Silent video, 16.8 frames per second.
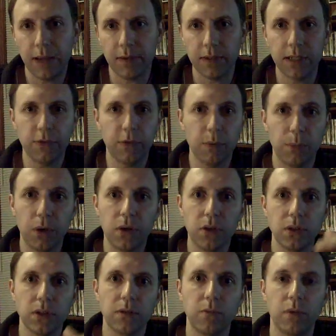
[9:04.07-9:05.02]
have a different
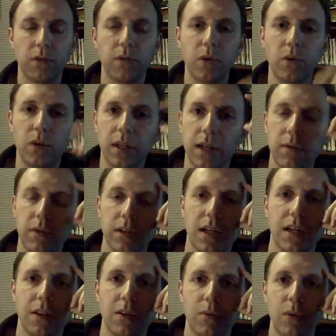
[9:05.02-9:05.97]
person reviewing every
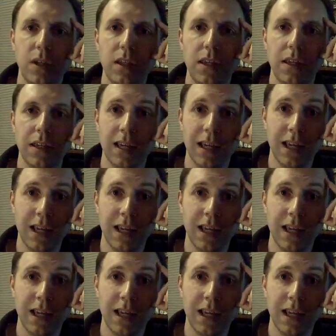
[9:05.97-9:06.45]
day of the week.